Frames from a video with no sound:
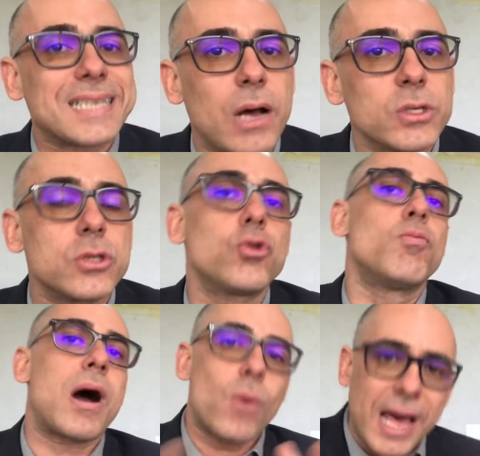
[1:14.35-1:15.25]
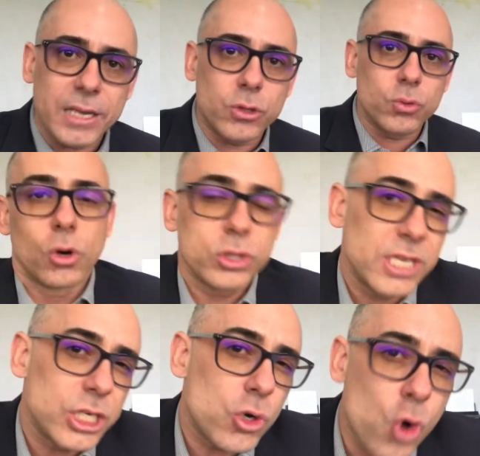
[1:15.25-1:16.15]
is one of the causes
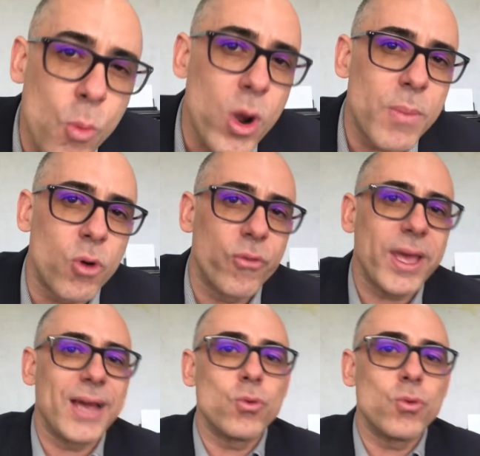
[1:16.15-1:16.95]
of bad breath.